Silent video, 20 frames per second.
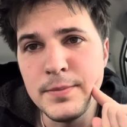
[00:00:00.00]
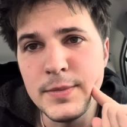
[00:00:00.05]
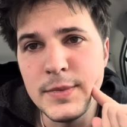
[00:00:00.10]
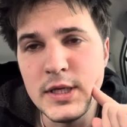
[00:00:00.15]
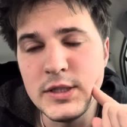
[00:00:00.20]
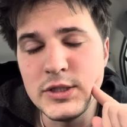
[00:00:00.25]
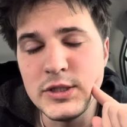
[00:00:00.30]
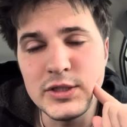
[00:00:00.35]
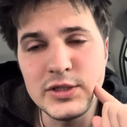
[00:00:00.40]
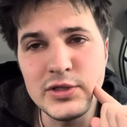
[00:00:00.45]

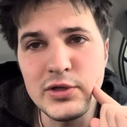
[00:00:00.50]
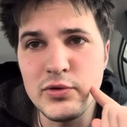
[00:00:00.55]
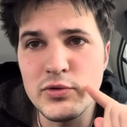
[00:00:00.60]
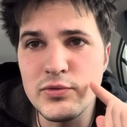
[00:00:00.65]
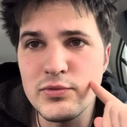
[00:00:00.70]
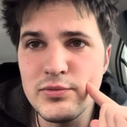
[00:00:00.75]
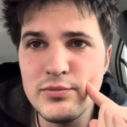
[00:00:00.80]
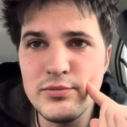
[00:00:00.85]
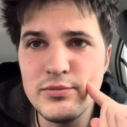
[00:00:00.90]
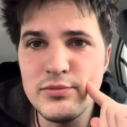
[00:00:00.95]
They
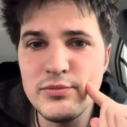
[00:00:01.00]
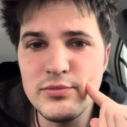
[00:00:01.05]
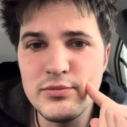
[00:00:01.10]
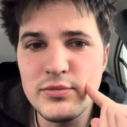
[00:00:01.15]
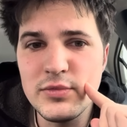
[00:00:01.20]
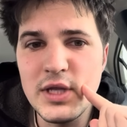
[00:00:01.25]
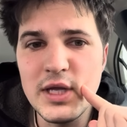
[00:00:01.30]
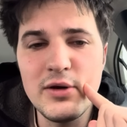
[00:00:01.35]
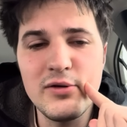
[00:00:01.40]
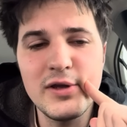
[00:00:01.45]

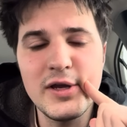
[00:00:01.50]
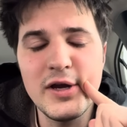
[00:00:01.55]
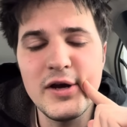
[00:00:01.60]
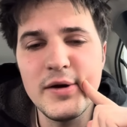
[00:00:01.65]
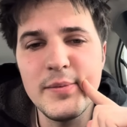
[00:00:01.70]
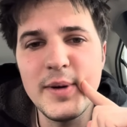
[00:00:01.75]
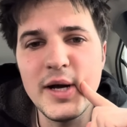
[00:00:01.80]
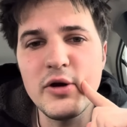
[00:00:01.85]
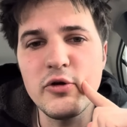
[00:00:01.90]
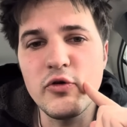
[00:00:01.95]
don't care
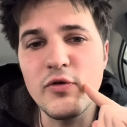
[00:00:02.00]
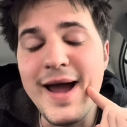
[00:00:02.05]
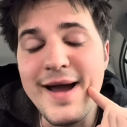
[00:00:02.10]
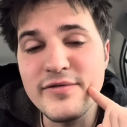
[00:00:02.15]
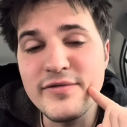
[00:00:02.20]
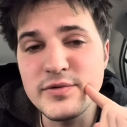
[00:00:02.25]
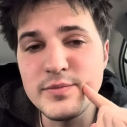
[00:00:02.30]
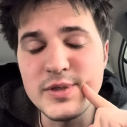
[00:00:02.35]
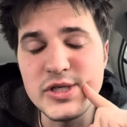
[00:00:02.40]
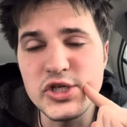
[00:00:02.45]
about
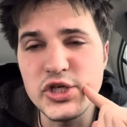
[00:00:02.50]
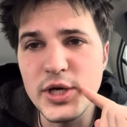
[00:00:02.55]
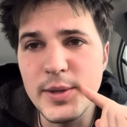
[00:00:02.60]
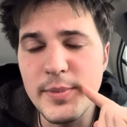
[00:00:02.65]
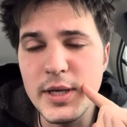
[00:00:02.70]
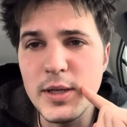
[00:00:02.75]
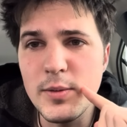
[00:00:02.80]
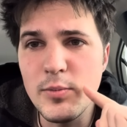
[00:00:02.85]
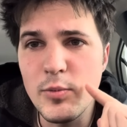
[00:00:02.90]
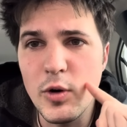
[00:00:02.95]
craftsmanship
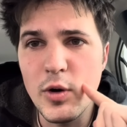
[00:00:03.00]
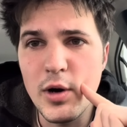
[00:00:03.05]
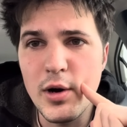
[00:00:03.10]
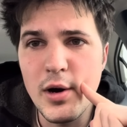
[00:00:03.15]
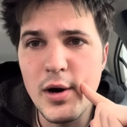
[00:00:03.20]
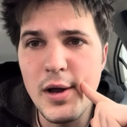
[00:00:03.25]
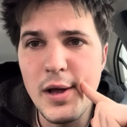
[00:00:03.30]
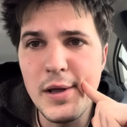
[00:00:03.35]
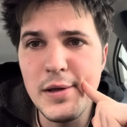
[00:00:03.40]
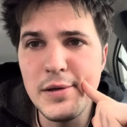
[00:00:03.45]
anymore.
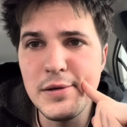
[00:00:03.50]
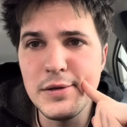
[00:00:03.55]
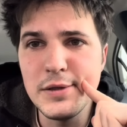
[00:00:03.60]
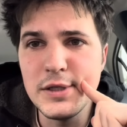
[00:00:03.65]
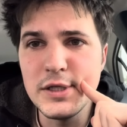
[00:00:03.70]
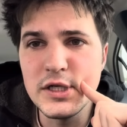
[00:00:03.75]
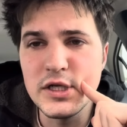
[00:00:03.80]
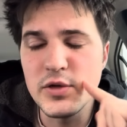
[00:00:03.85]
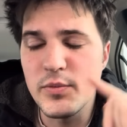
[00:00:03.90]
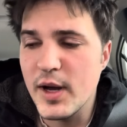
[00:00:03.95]

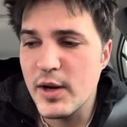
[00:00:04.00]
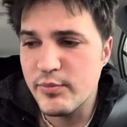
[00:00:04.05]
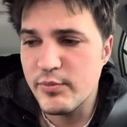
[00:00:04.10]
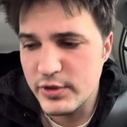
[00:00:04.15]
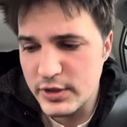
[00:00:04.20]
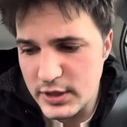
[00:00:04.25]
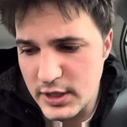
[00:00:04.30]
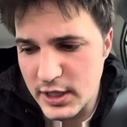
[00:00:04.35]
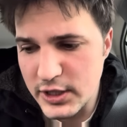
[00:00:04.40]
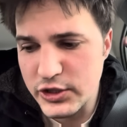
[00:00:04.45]
It's about
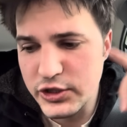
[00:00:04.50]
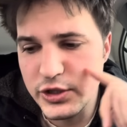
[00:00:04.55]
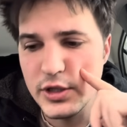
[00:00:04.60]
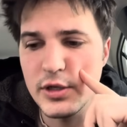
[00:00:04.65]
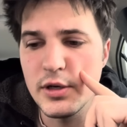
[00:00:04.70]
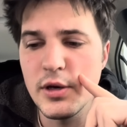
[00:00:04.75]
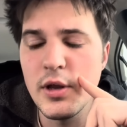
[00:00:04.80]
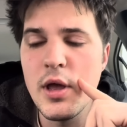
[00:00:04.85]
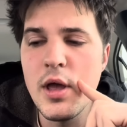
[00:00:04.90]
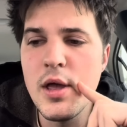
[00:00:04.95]

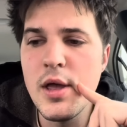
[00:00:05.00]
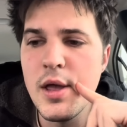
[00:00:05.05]
production.